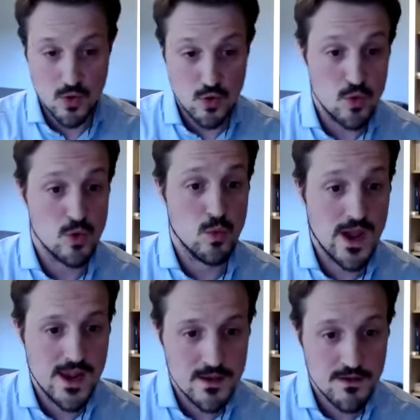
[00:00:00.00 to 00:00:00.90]
Google
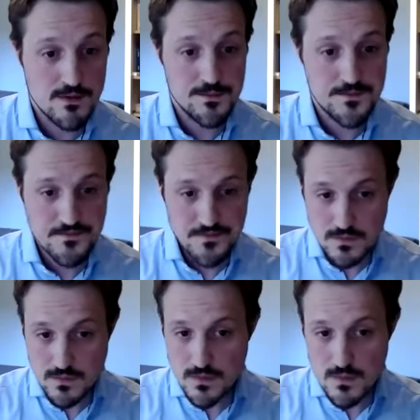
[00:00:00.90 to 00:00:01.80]
Waze,
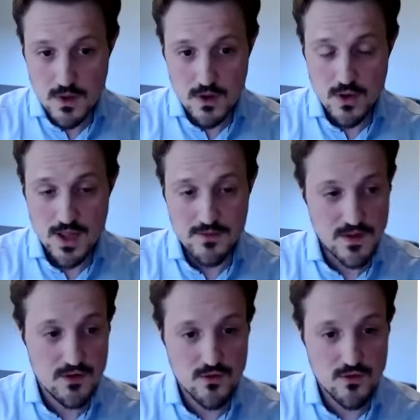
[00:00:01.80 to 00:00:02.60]
you look at these